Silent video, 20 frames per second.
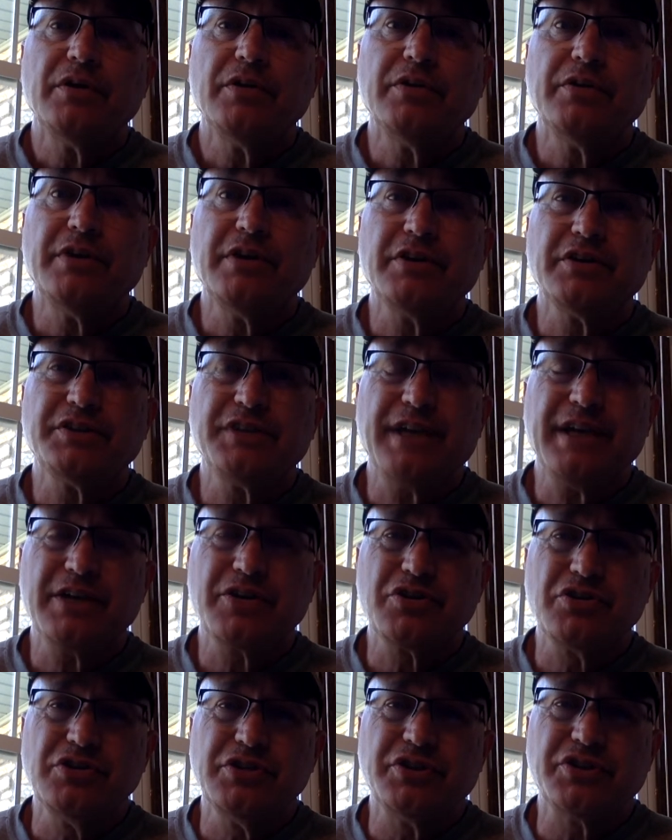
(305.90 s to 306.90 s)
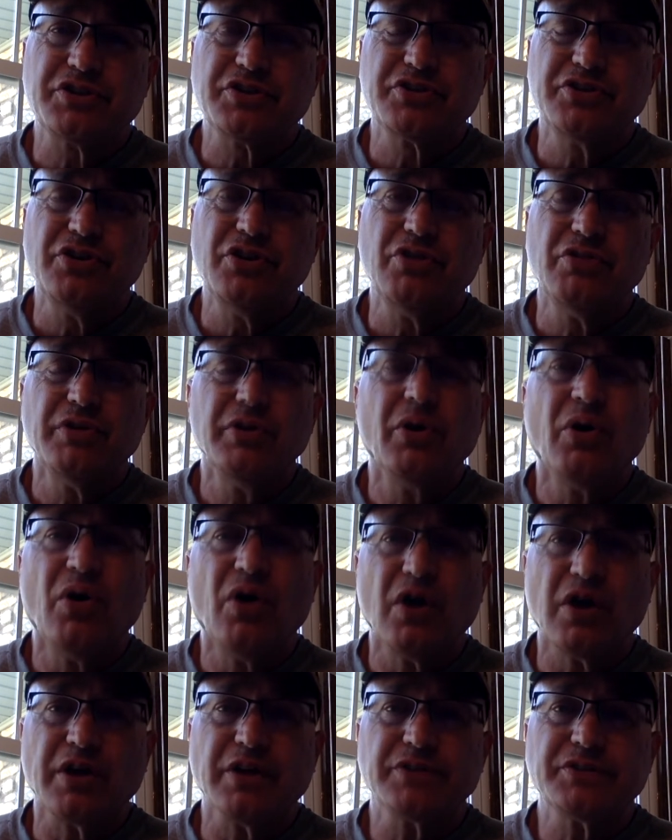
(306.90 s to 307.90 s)
There's actually snow in
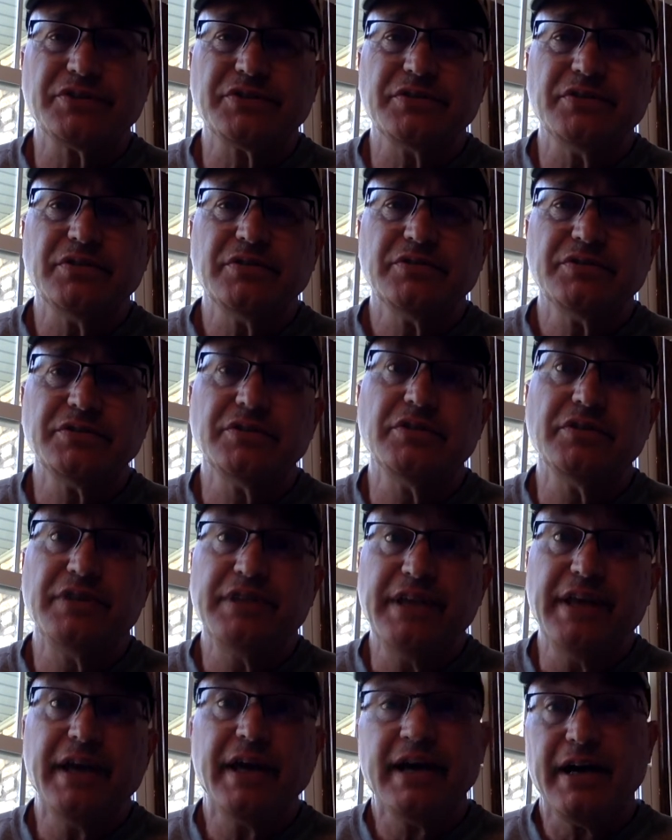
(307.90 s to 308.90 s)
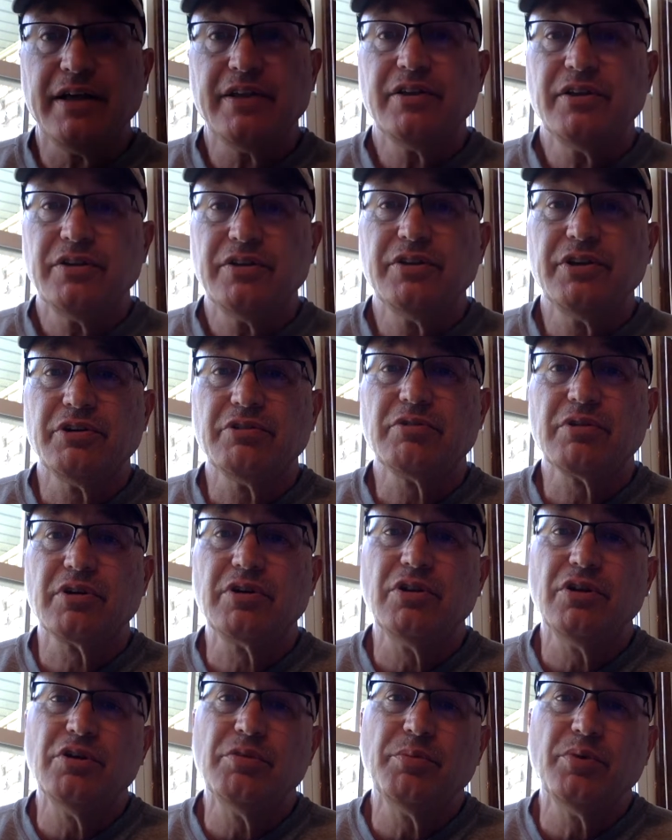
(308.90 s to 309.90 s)
August. So, yeah, there were
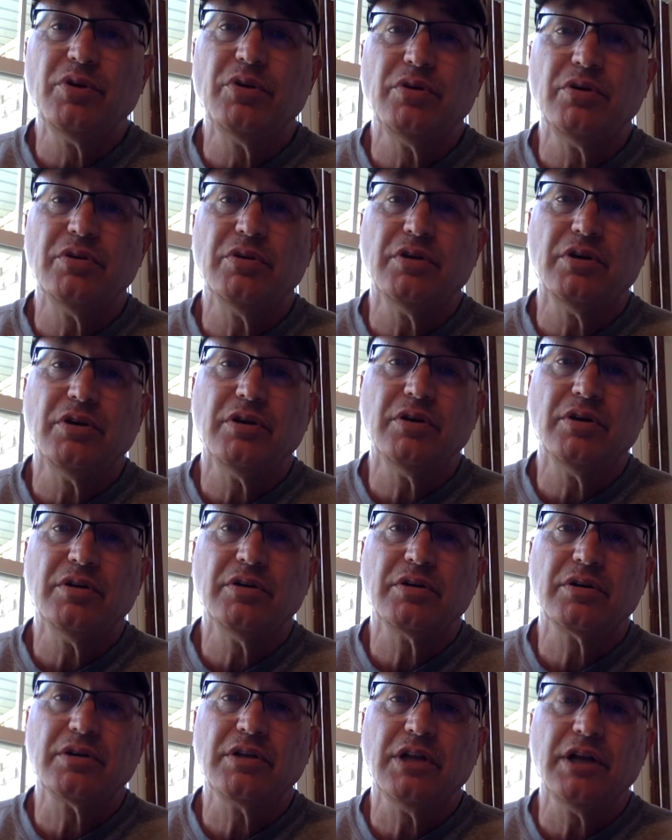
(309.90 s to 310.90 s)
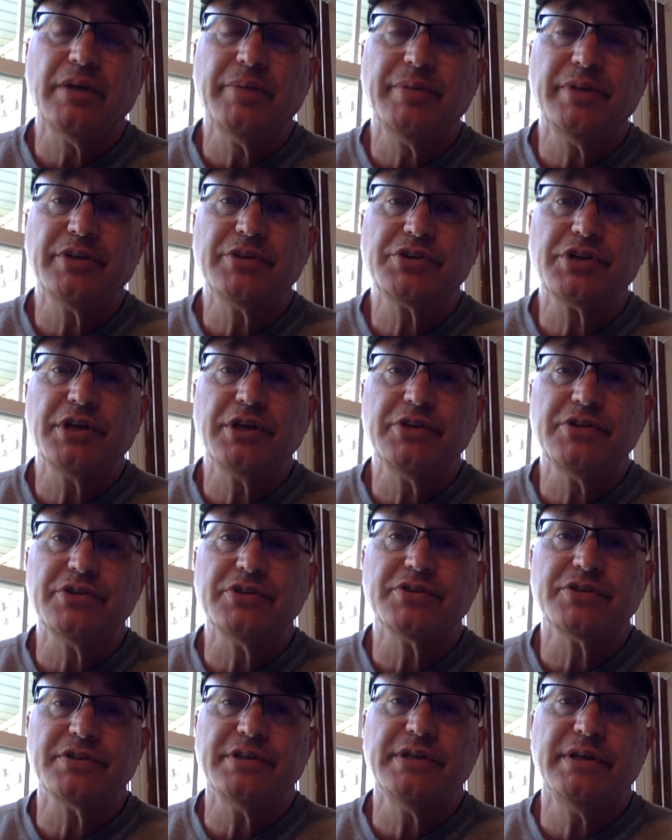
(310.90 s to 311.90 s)
global climate
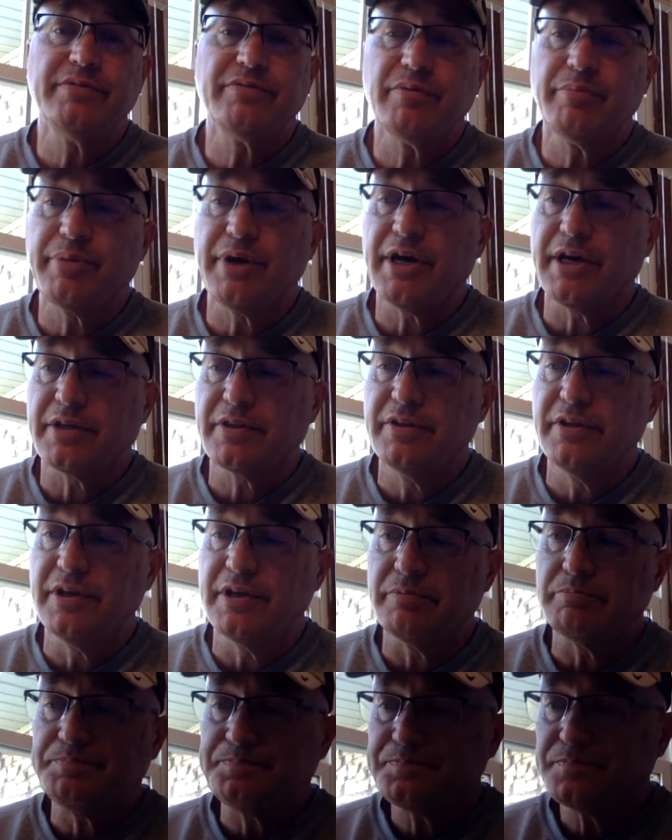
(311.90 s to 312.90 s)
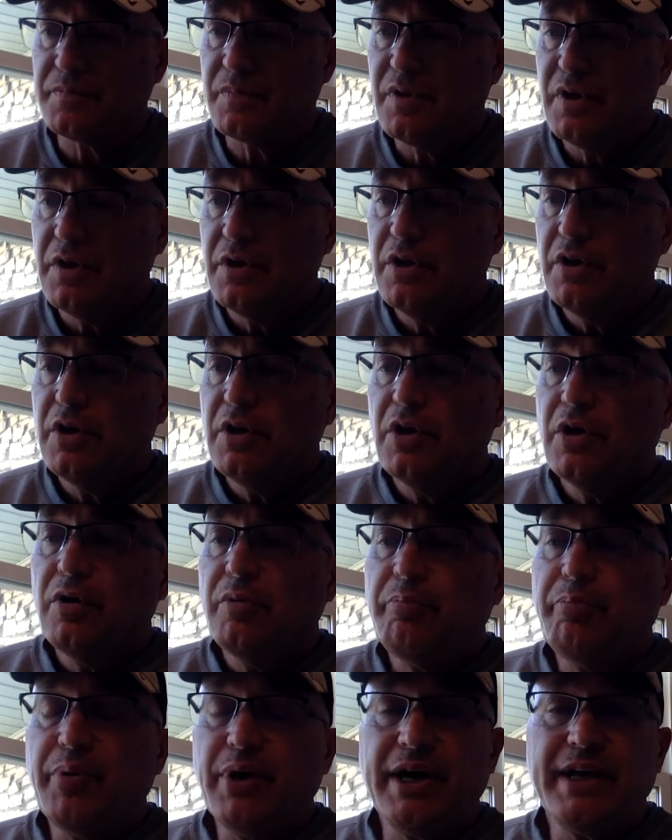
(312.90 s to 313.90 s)
changes even back then.
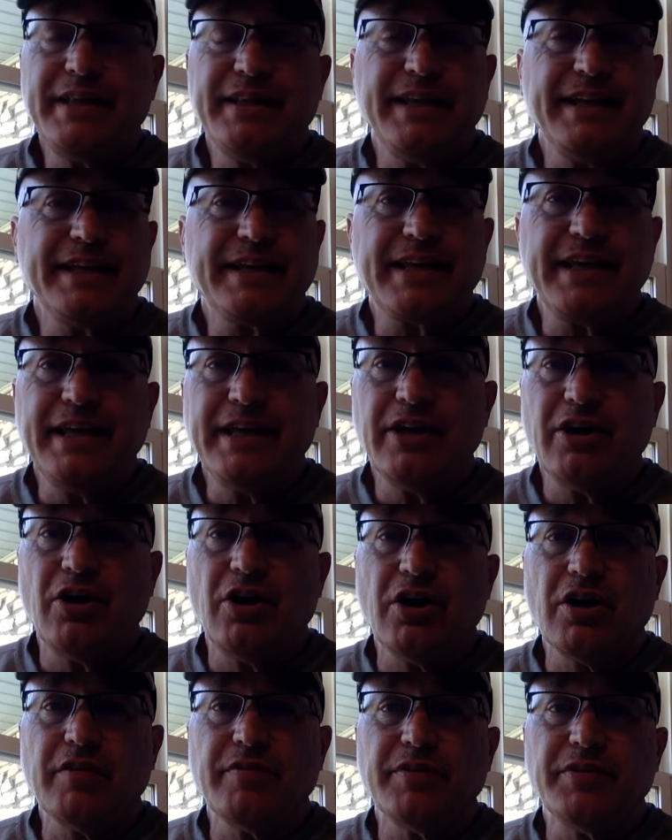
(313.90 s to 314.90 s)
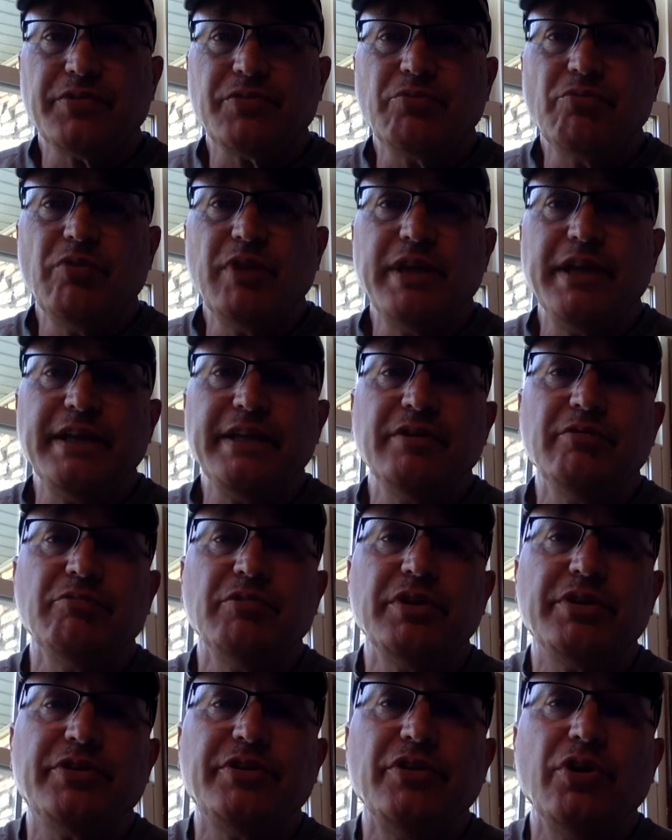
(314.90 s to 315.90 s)
But they can't harvest wheat.
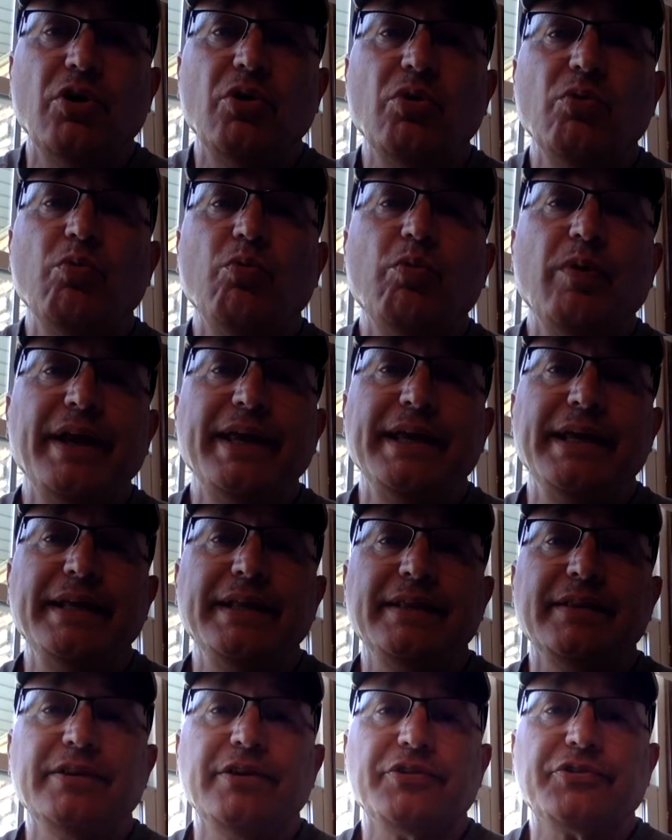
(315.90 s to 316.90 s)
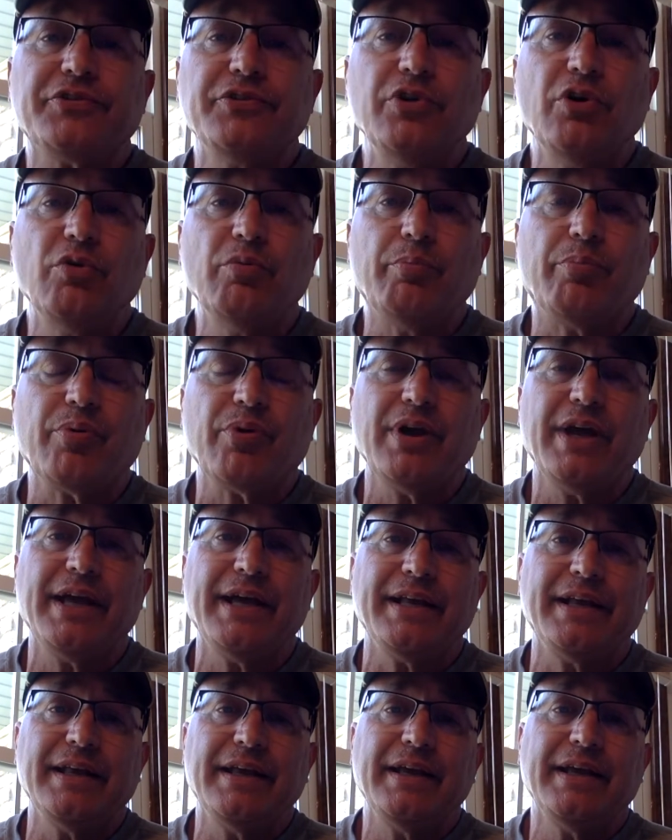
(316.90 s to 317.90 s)
With no wheat, there's no
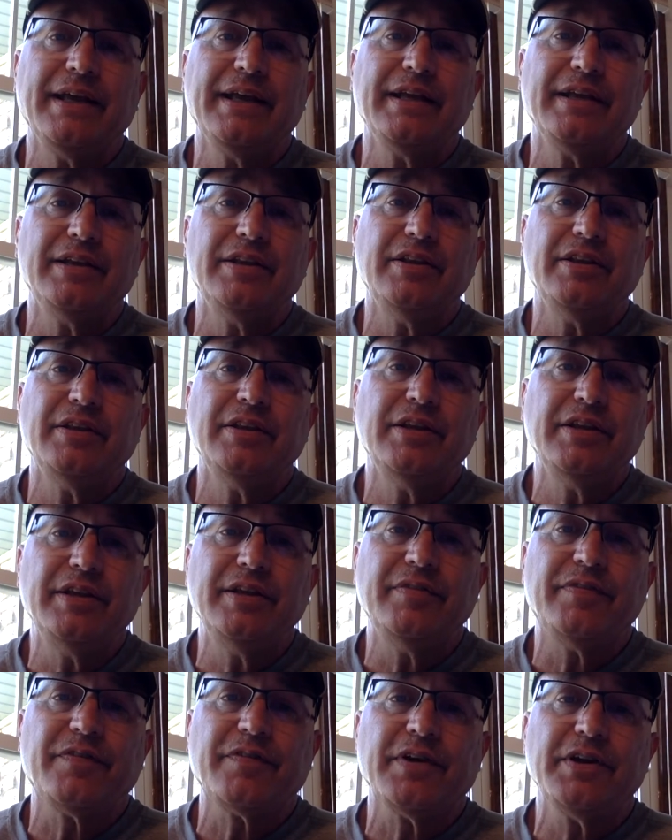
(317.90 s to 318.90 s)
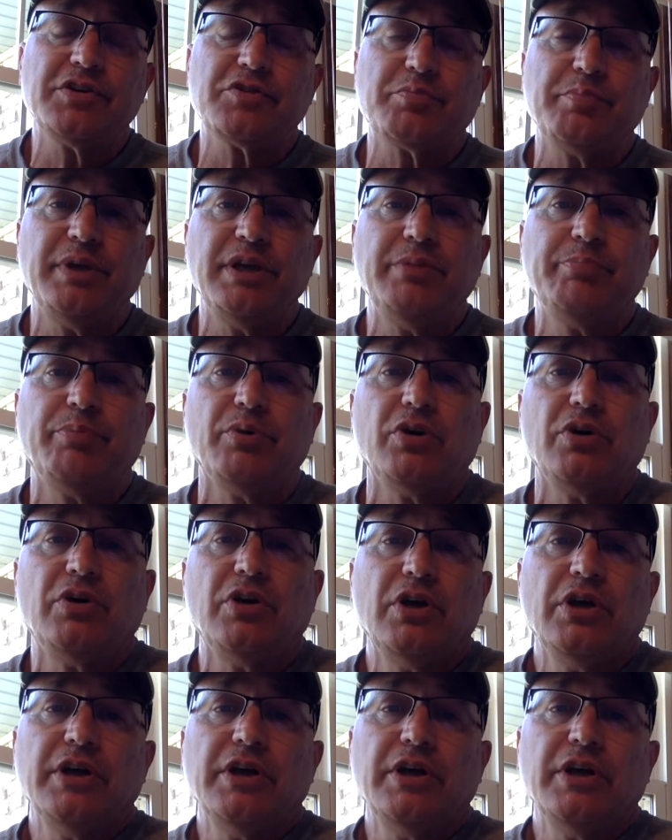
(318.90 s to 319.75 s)
bread. And the French people